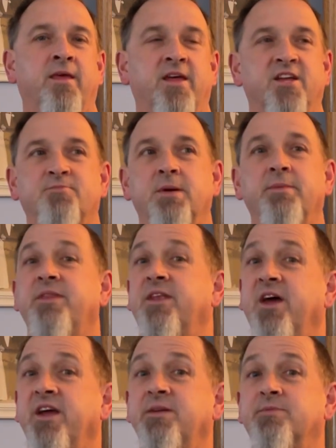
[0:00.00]
that's probably the
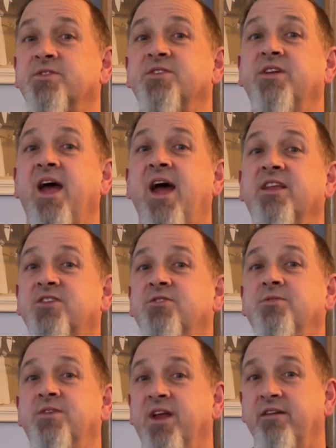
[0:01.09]
90%
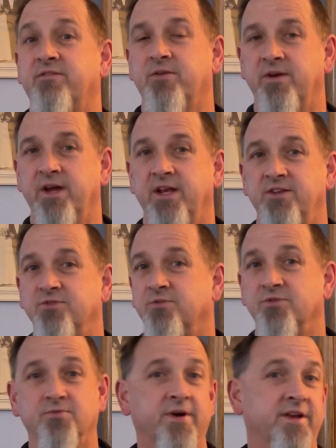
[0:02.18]
attitude that I've created
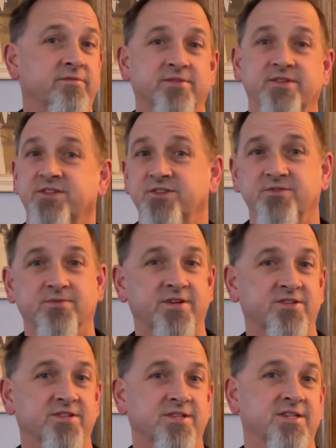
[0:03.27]
towards whatever the
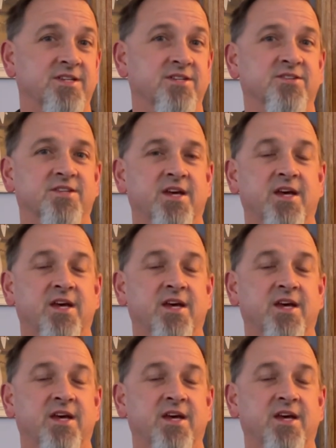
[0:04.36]
situation is.